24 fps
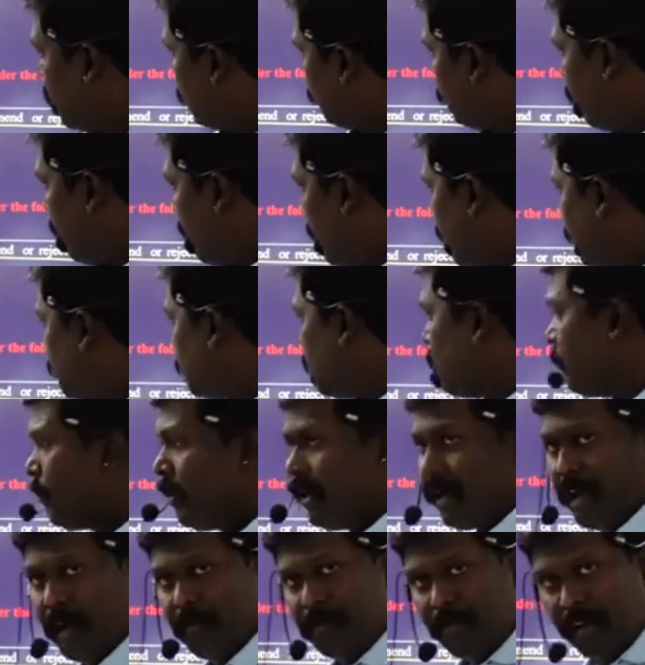Financial
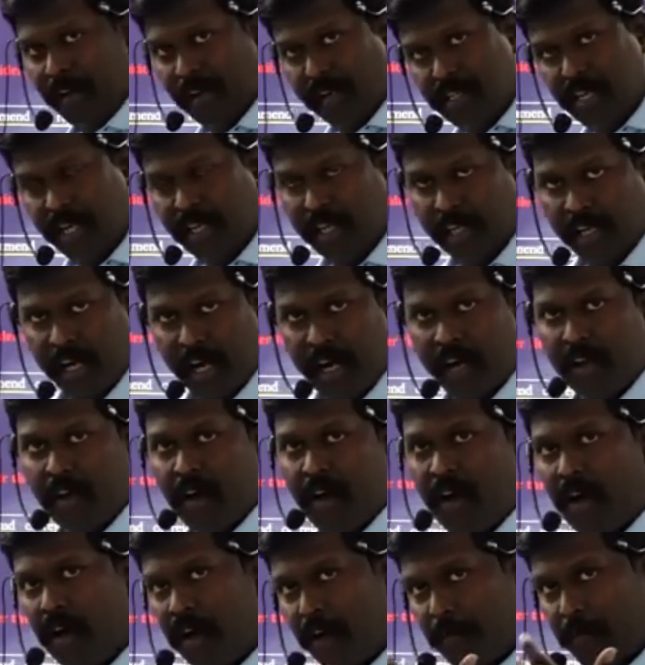bill can be rejected
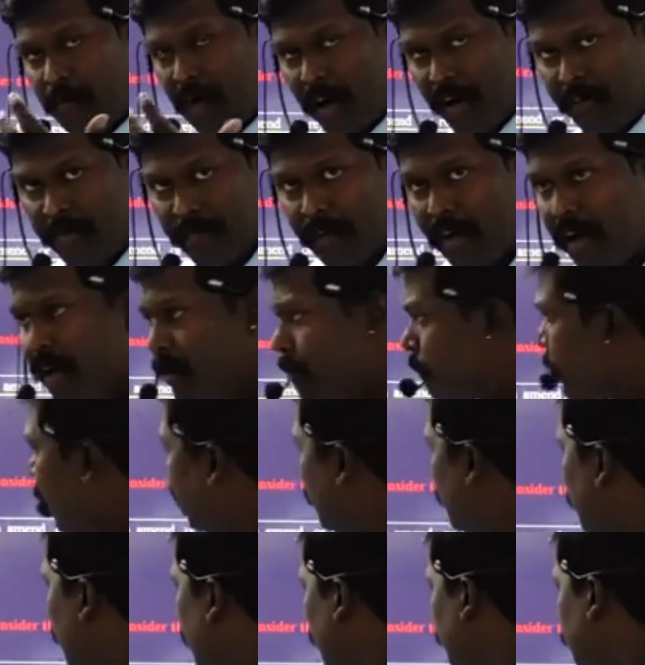or modified by
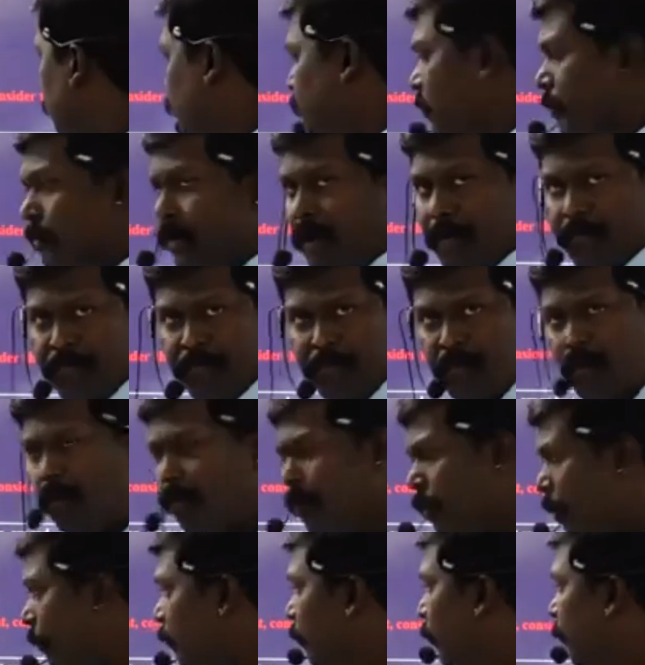the Rajya Sabha. No
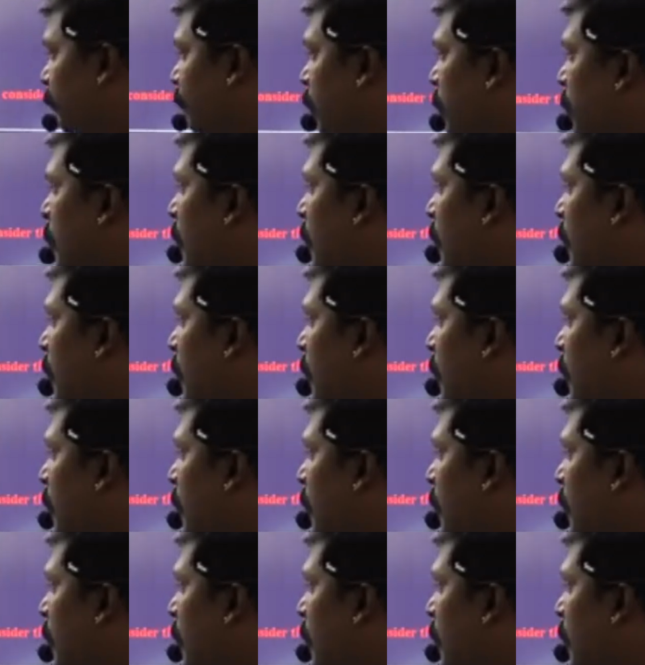problem.